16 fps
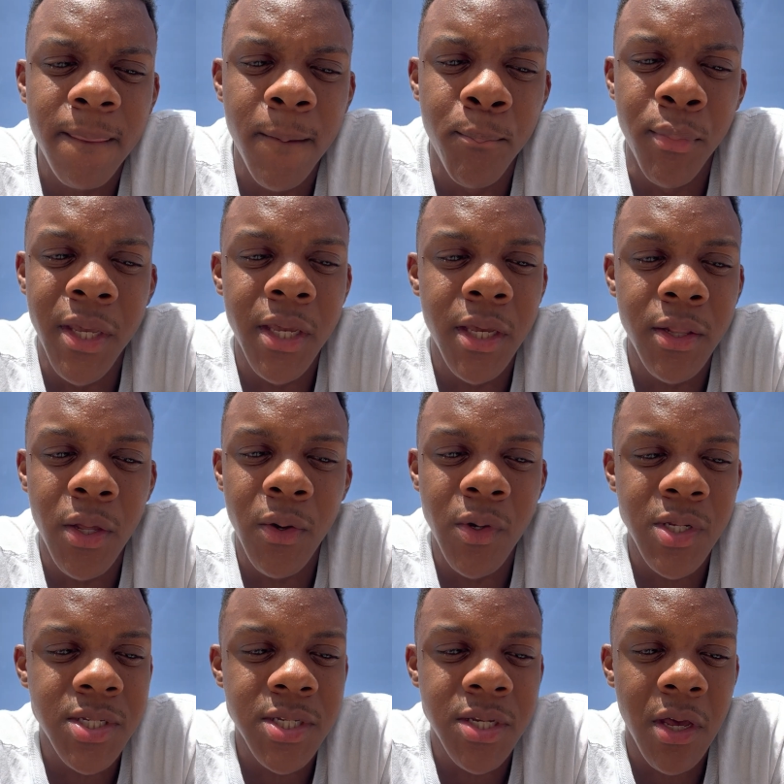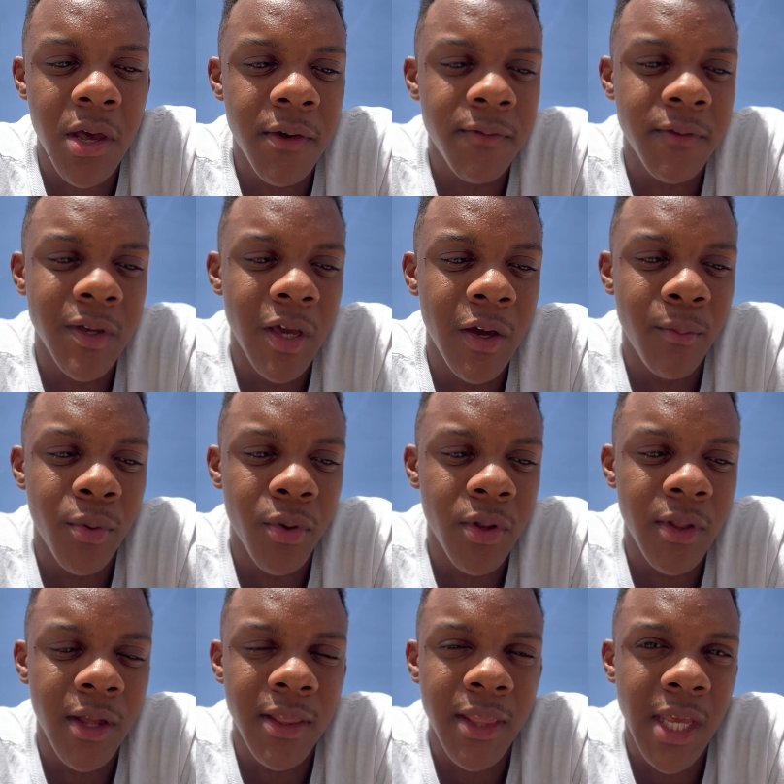Being alone is tough. Yeah,
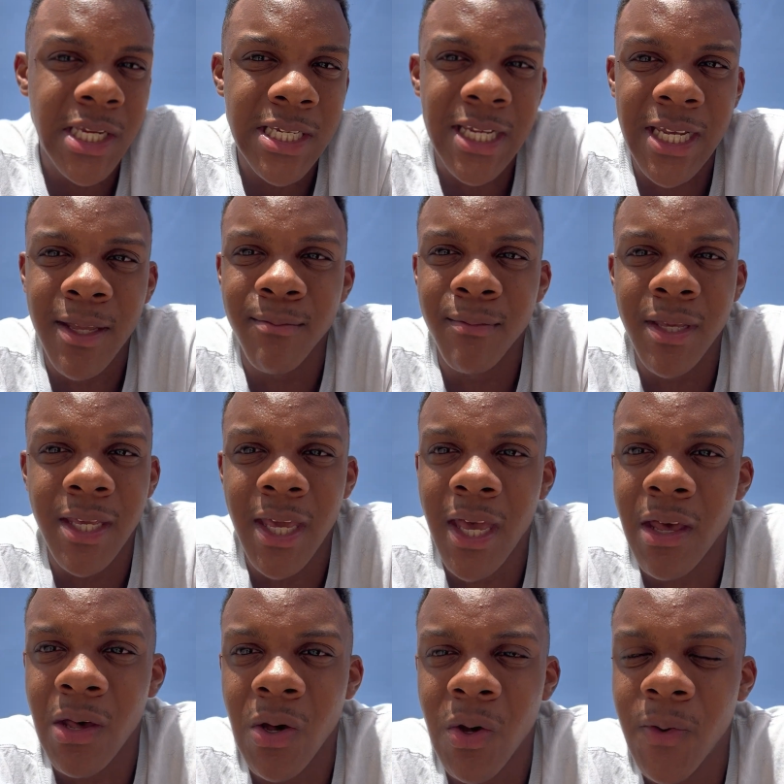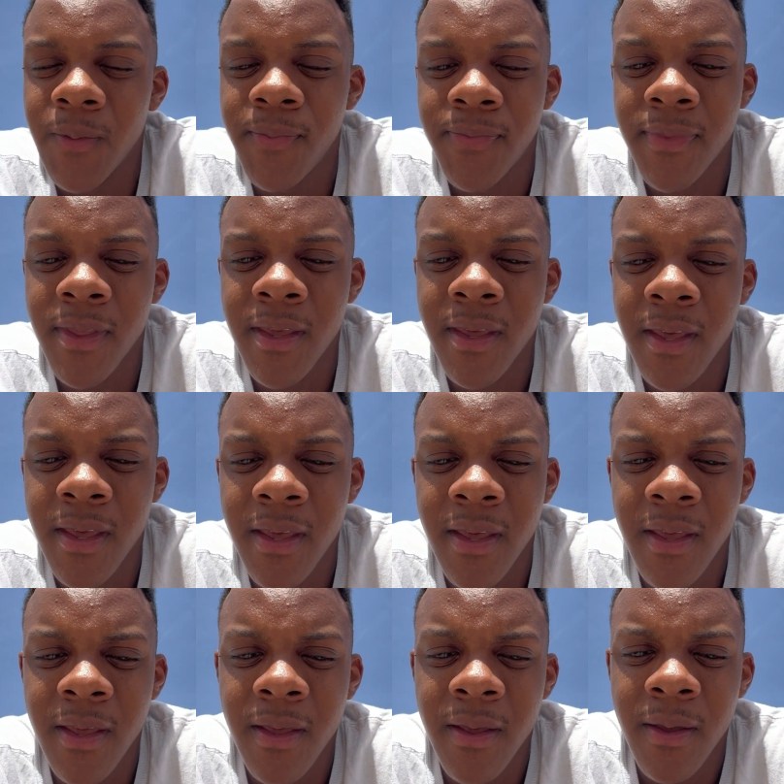borderline, that shit can be hell.
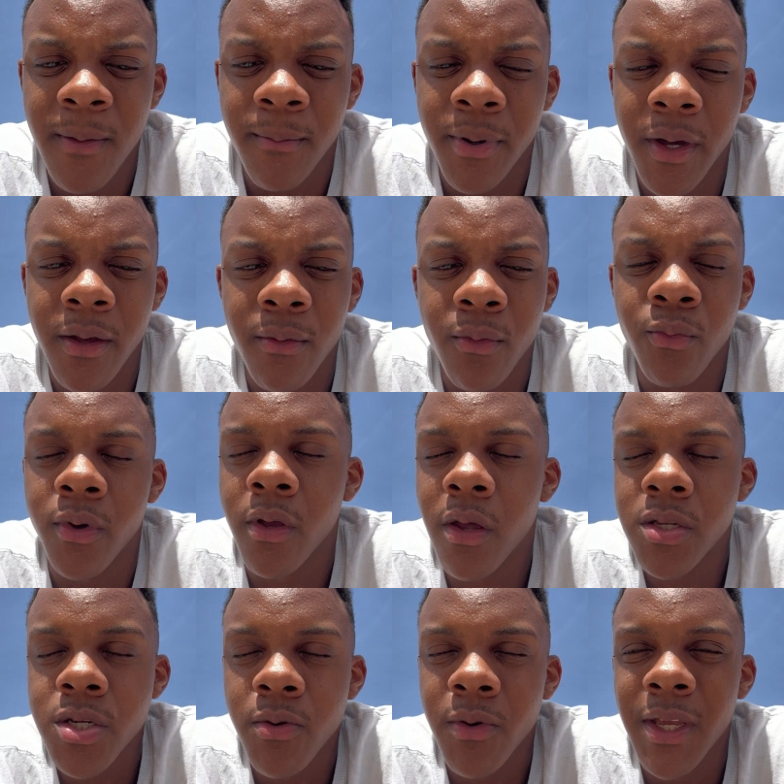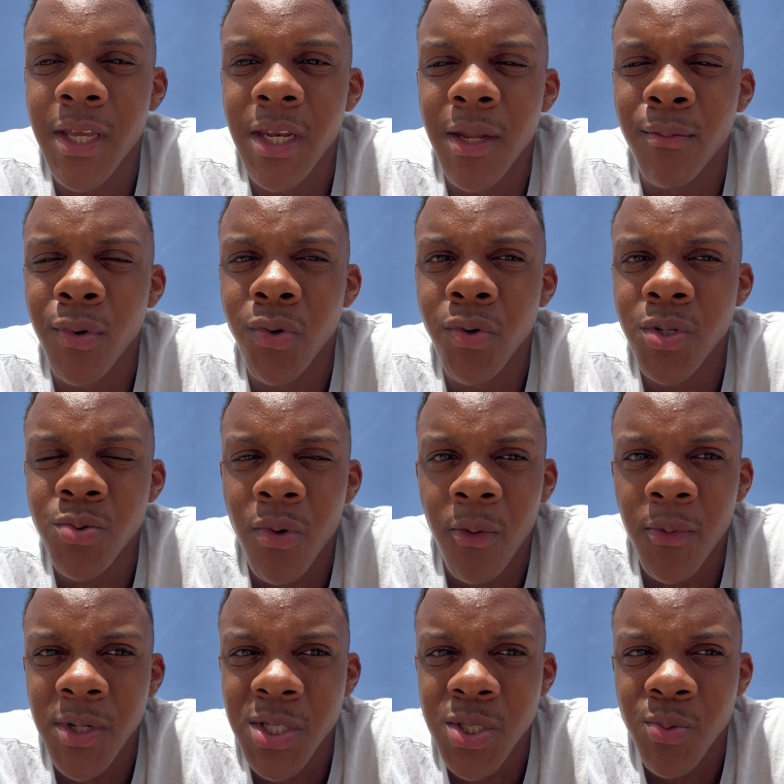But we also get in the moods where
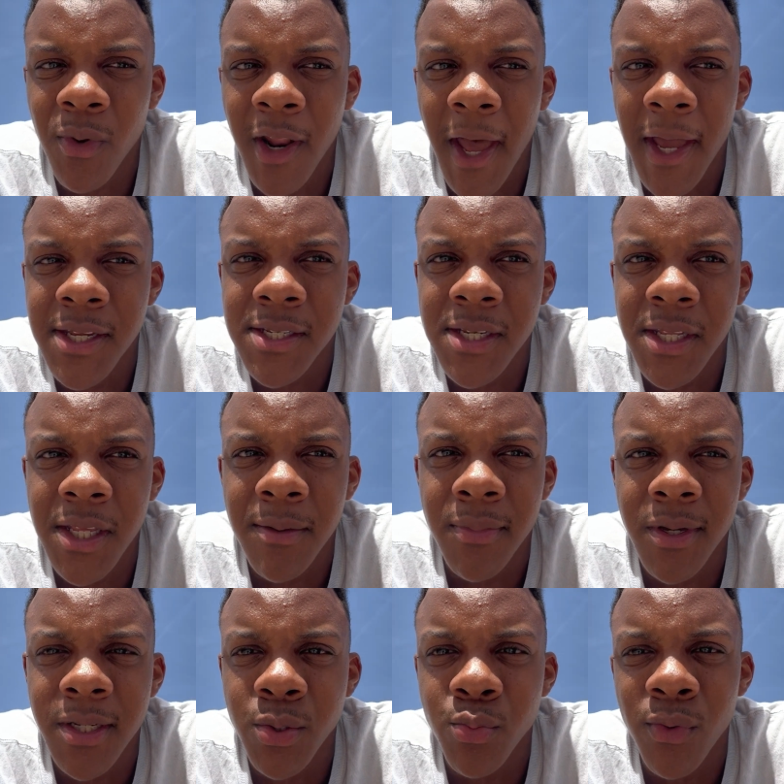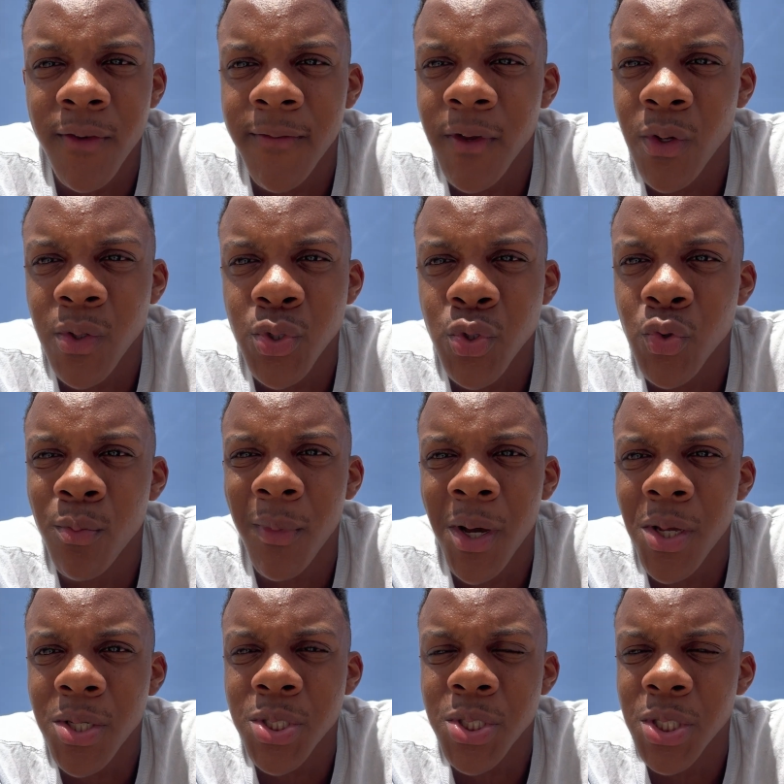we just want to isolate because we feel too
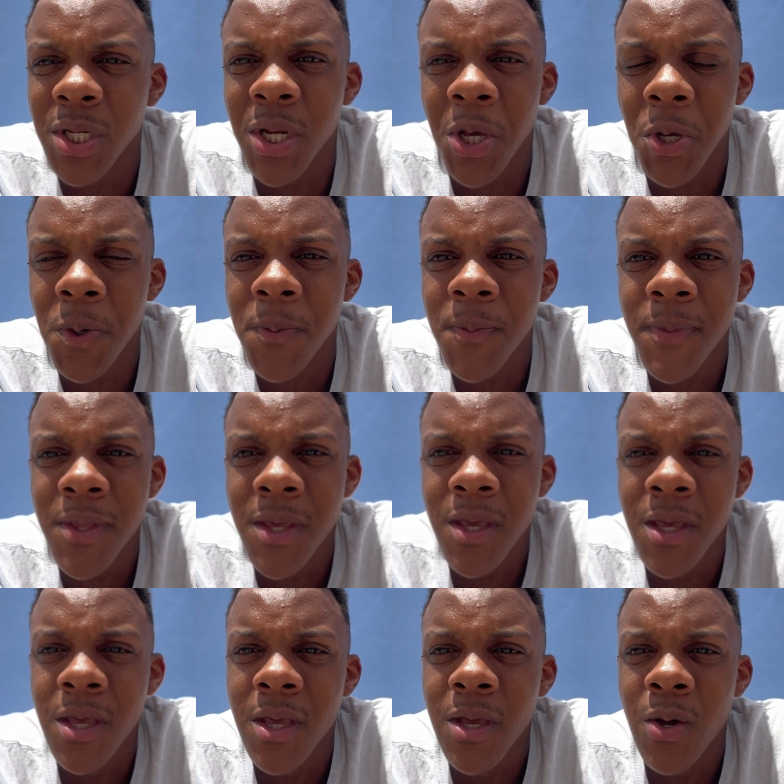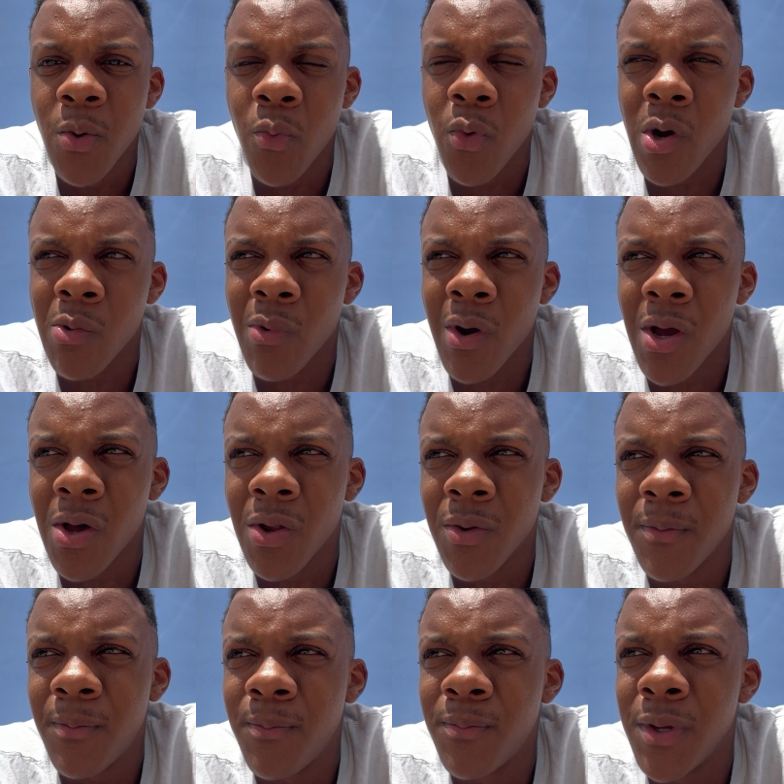much, We're
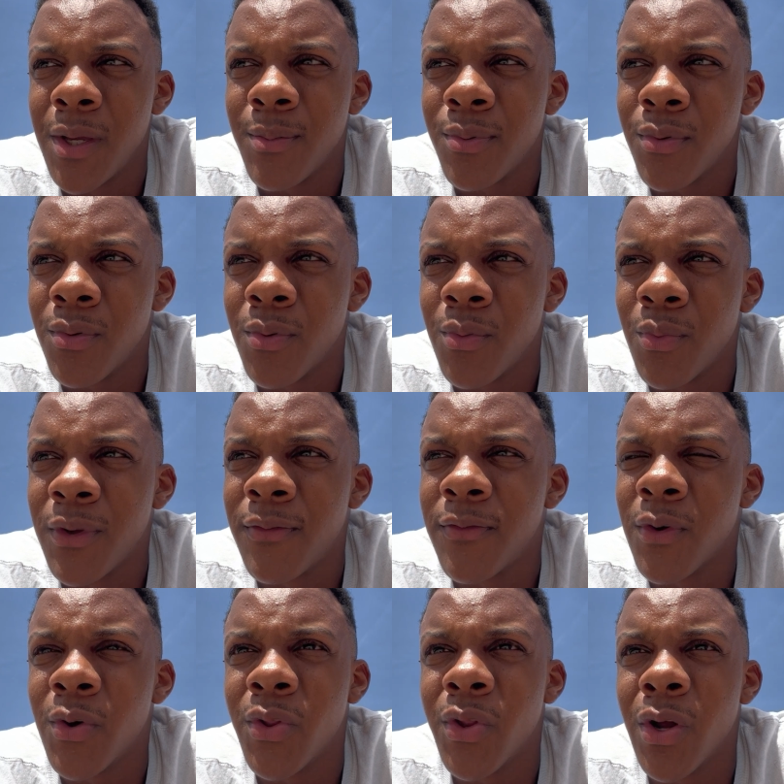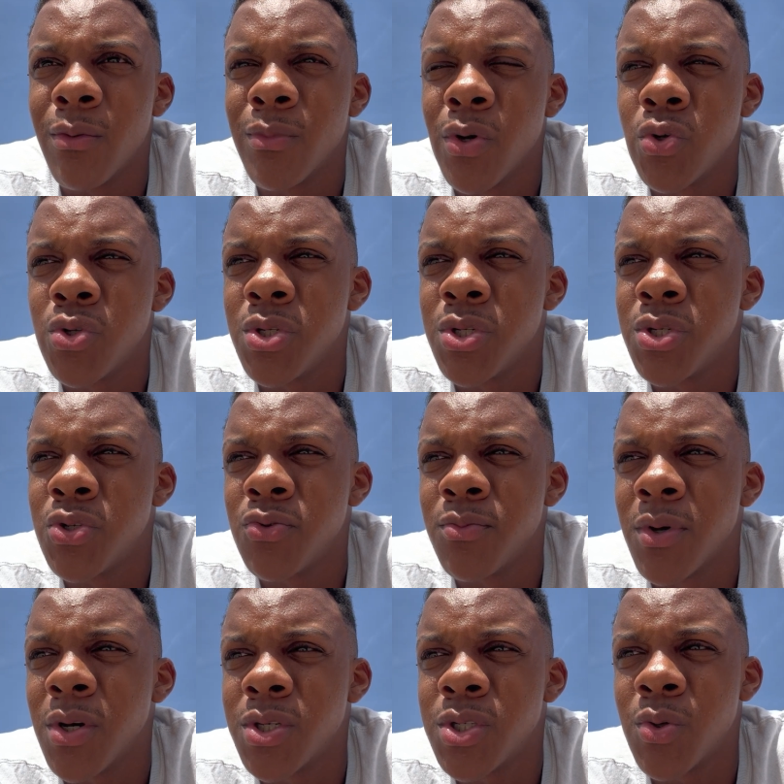around people and we feel their emotions too
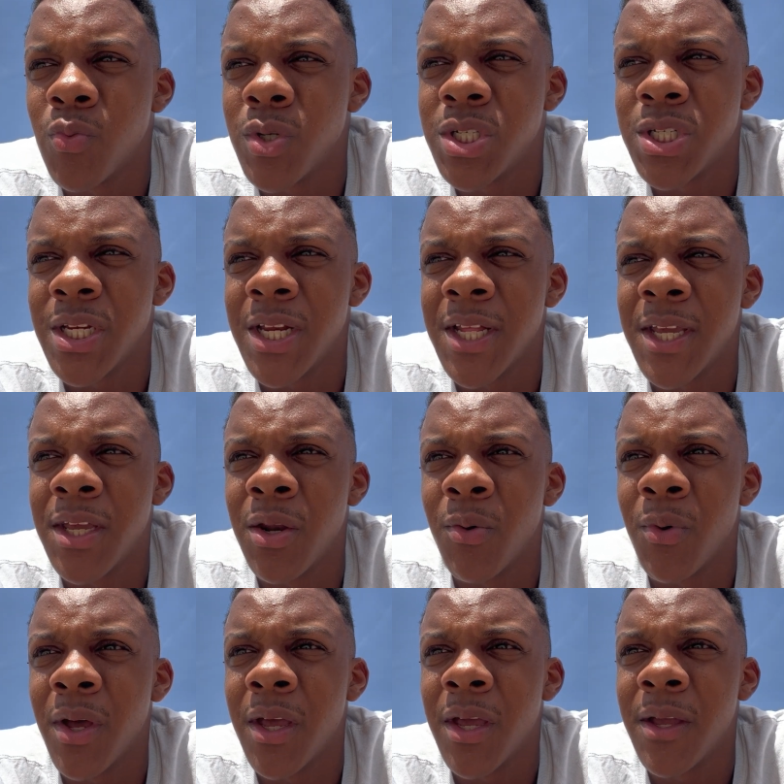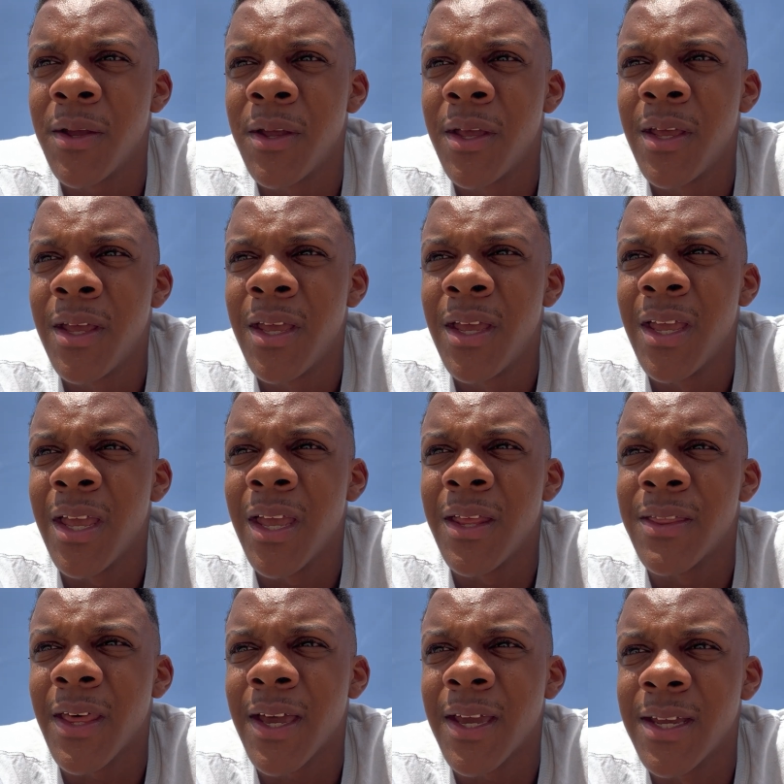much and we just need to get away.
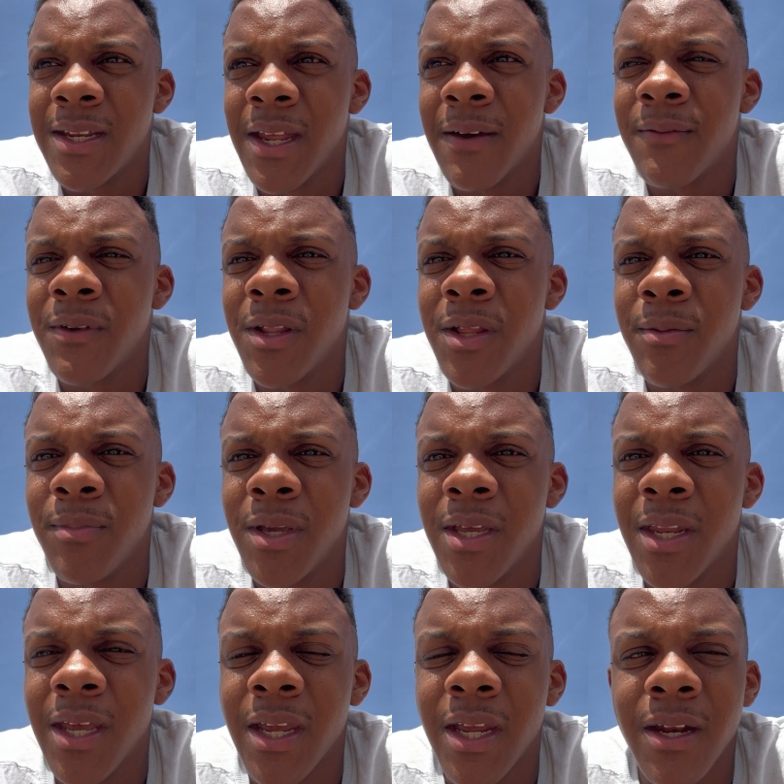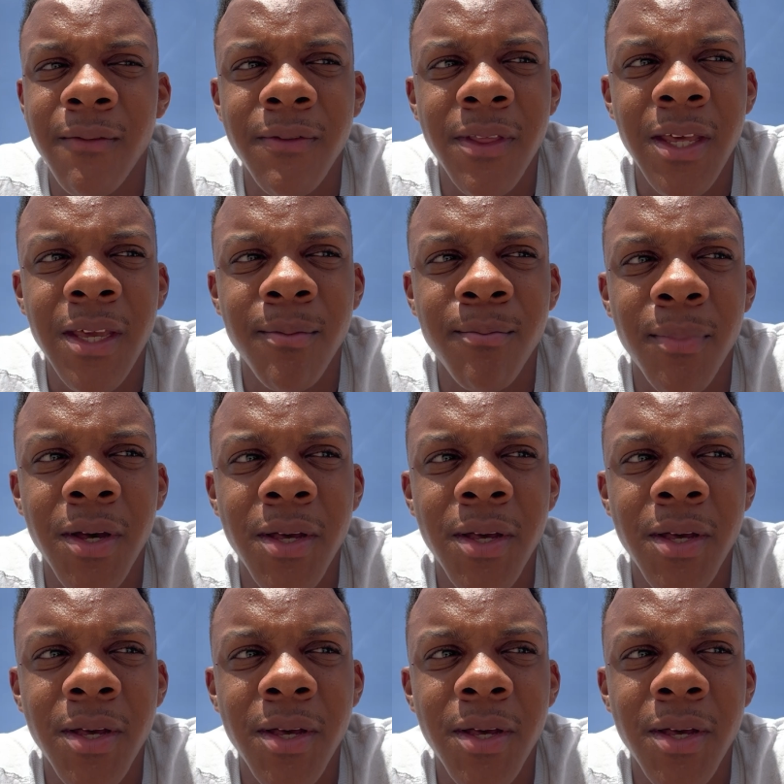And that can definitely be a negative thing,